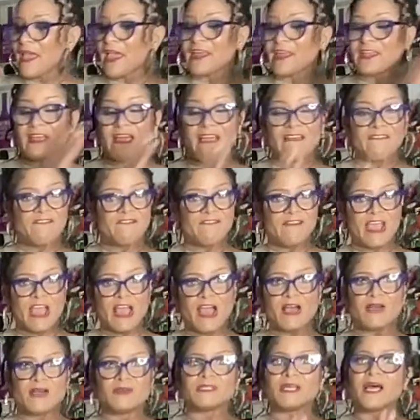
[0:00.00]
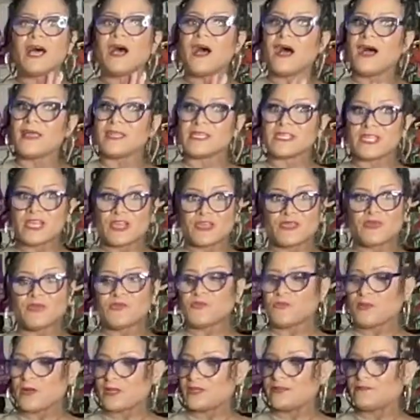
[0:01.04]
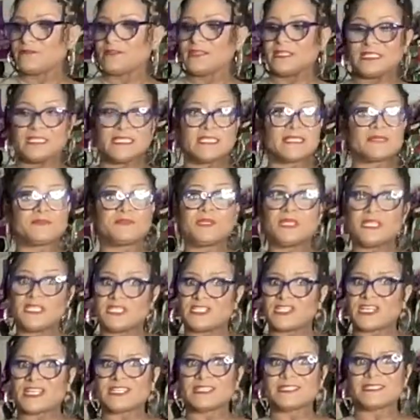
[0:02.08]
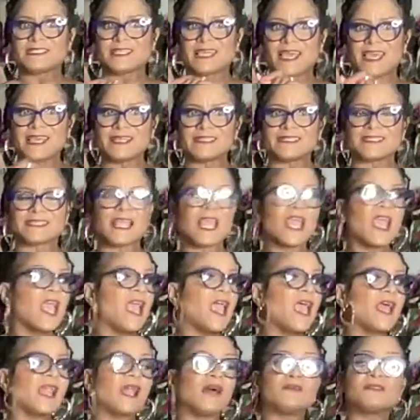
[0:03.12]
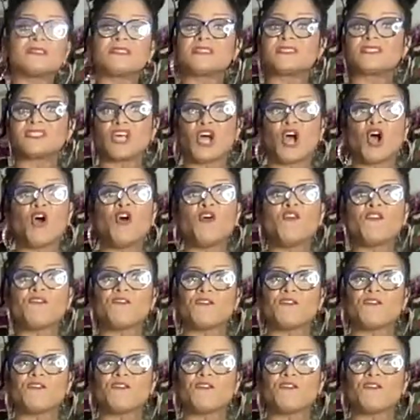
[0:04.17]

and I found another one of these PJ sets. I was so